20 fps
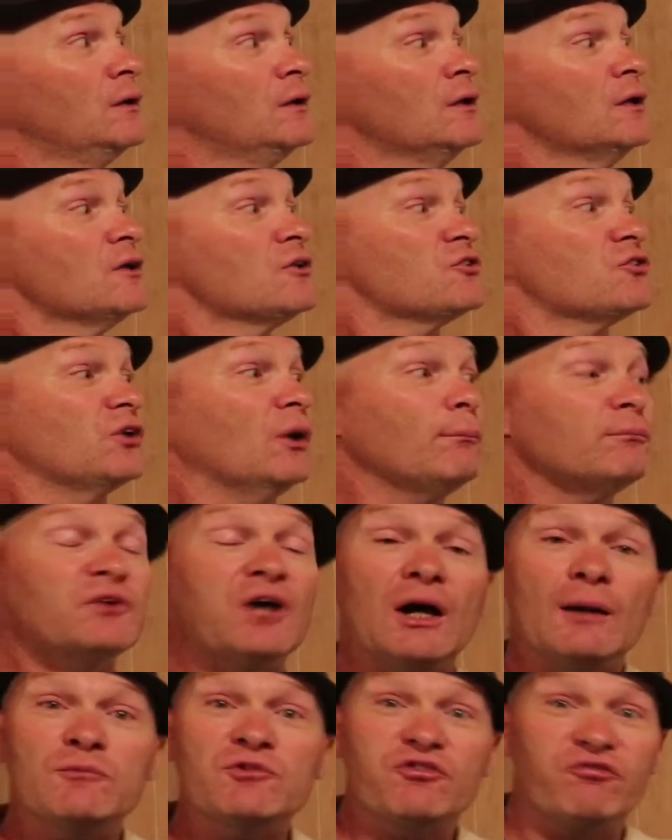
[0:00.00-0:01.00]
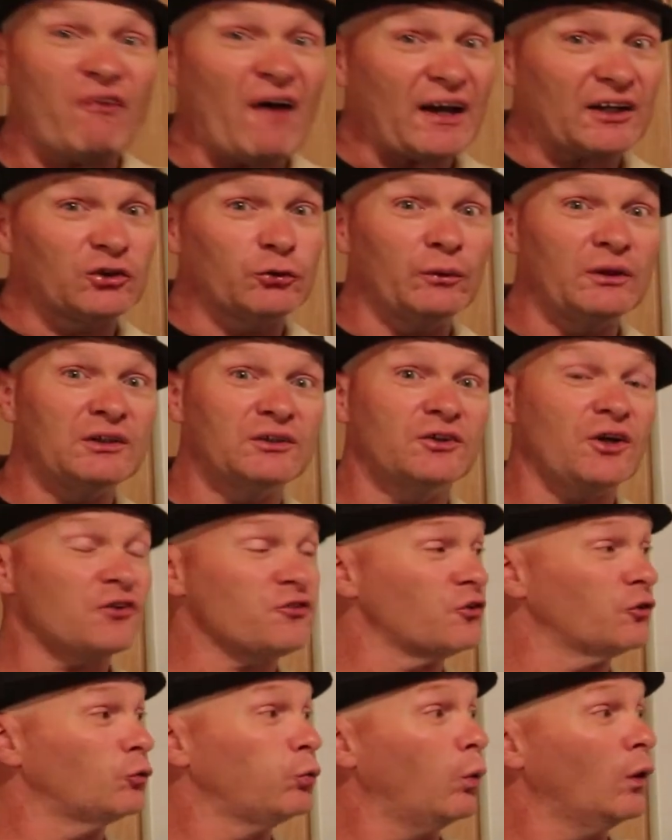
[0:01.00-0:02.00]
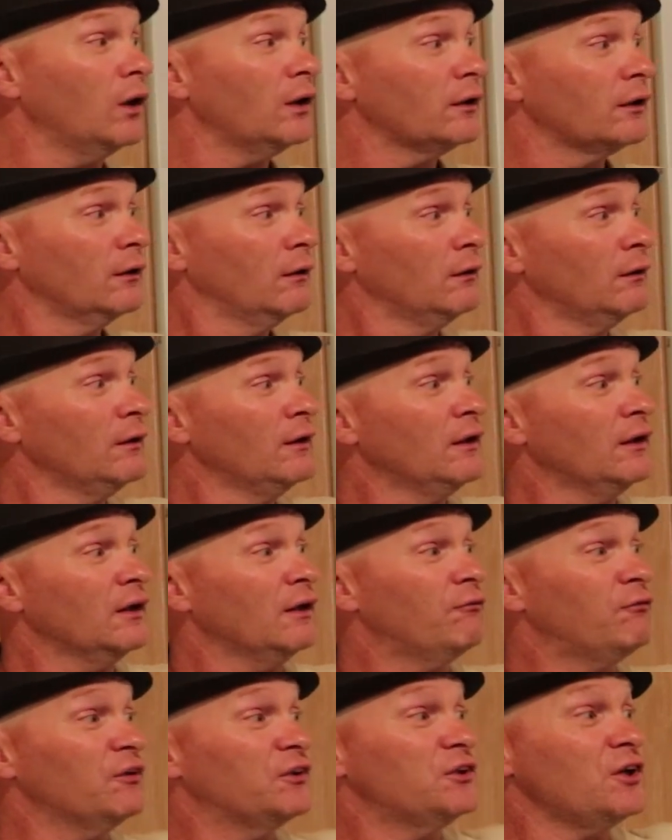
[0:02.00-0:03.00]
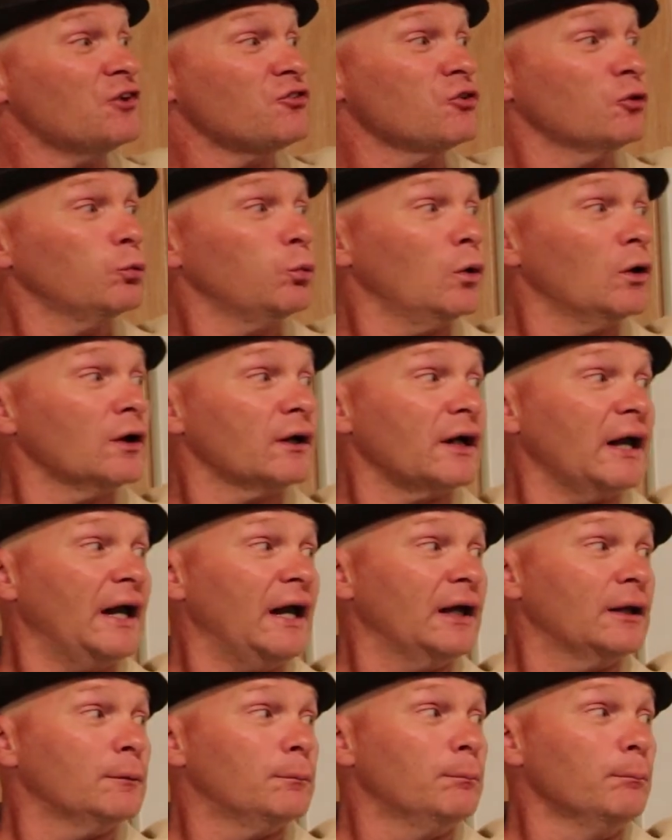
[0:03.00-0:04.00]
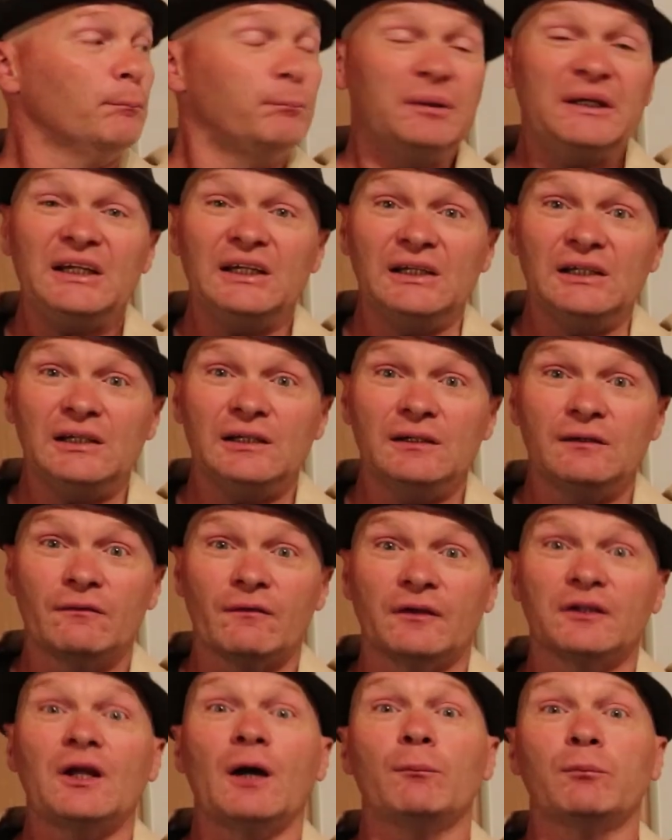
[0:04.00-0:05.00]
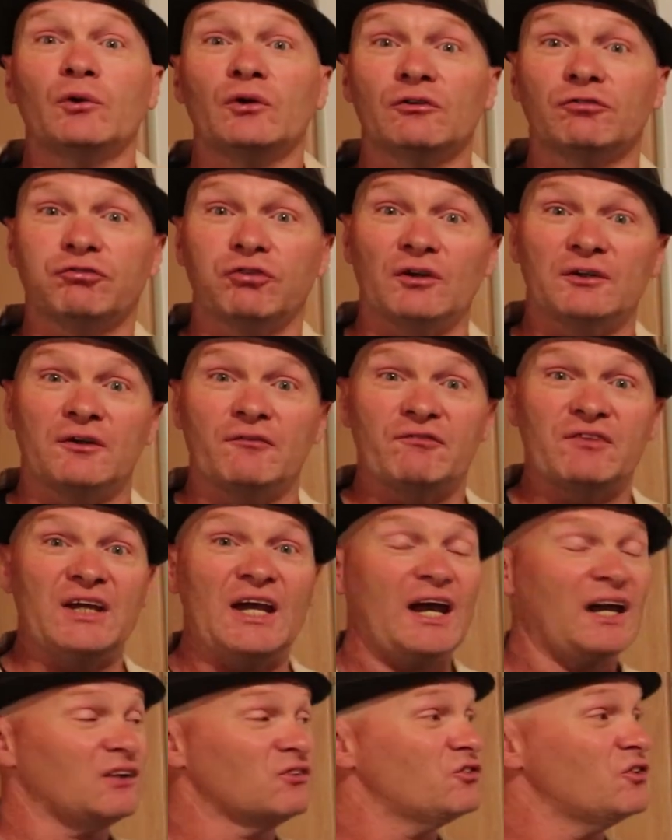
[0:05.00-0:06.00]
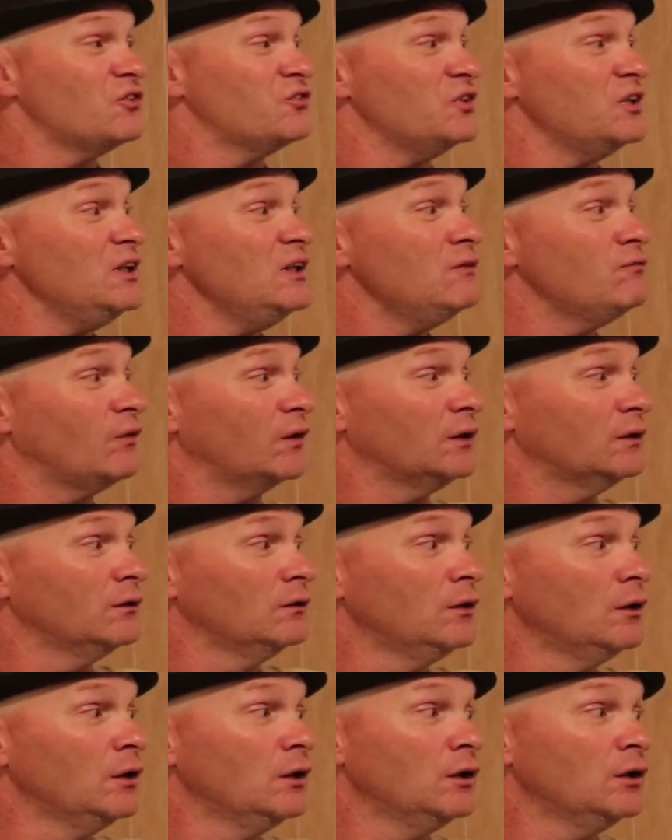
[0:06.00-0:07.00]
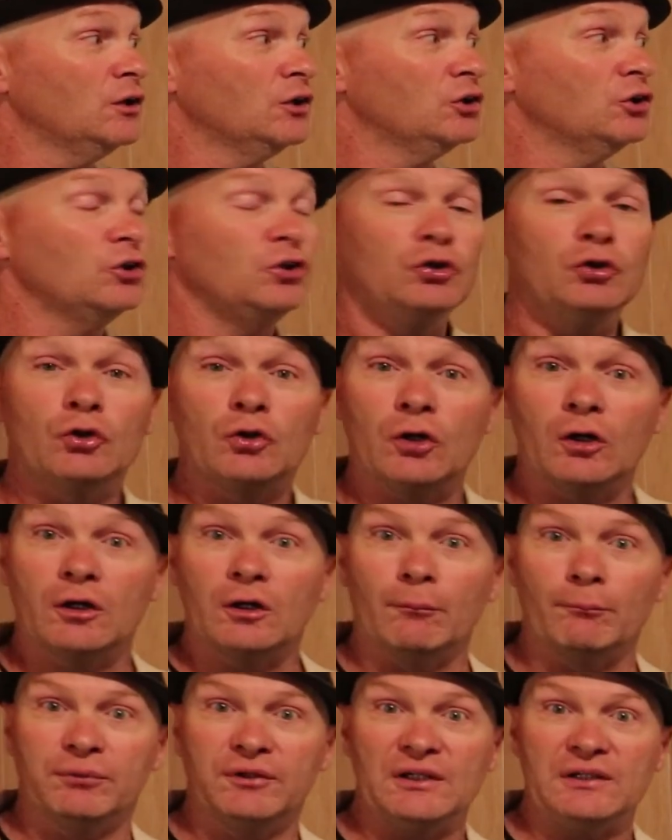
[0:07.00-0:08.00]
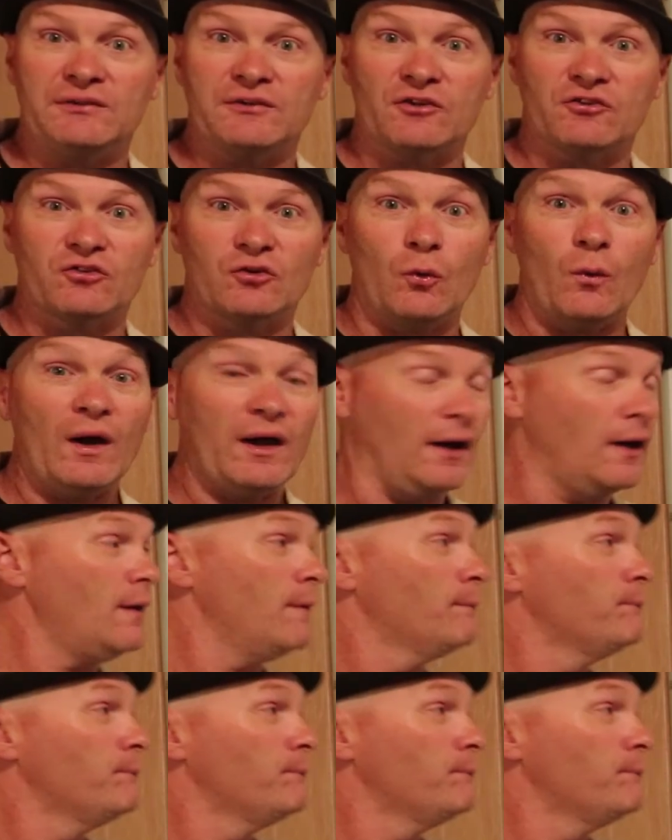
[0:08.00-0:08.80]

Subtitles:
Sometimes factoring doesn't work. If it doesn't work and b, the number in front of the x, is even, you could complete the square.